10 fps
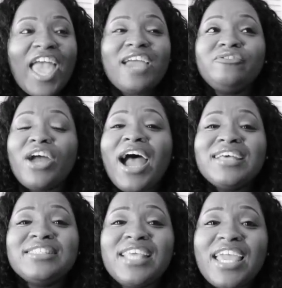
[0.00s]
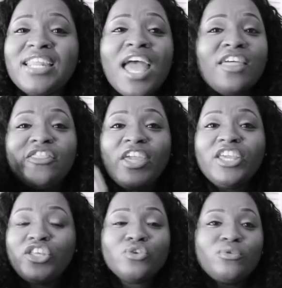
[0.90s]
after I said
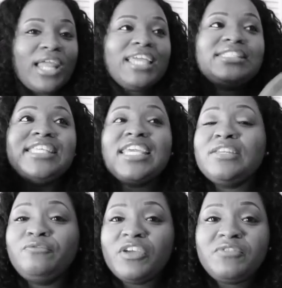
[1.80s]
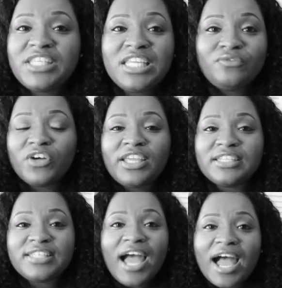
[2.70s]
thank you like 10, 15
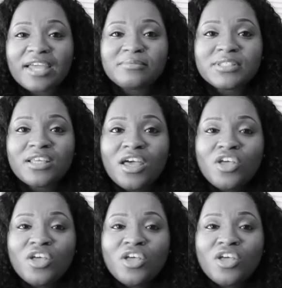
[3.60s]
fucking times.